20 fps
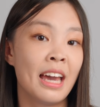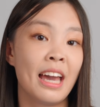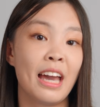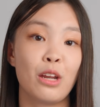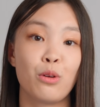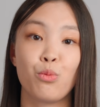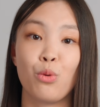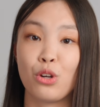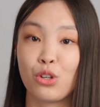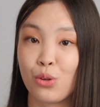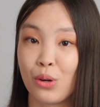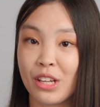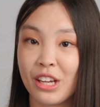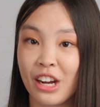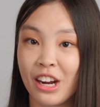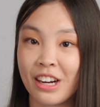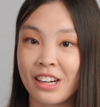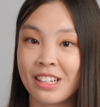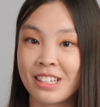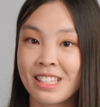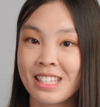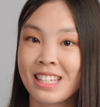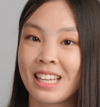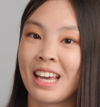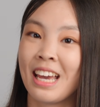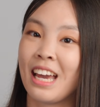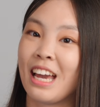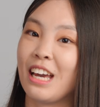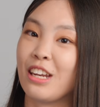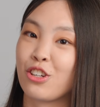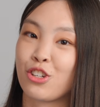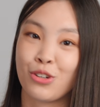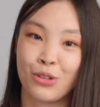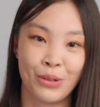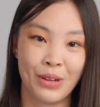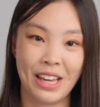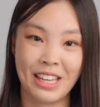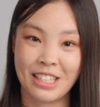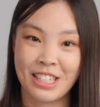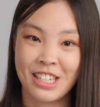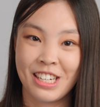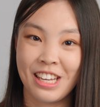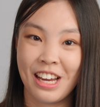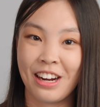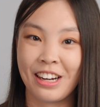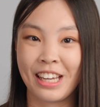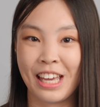and 120Hz and true HDR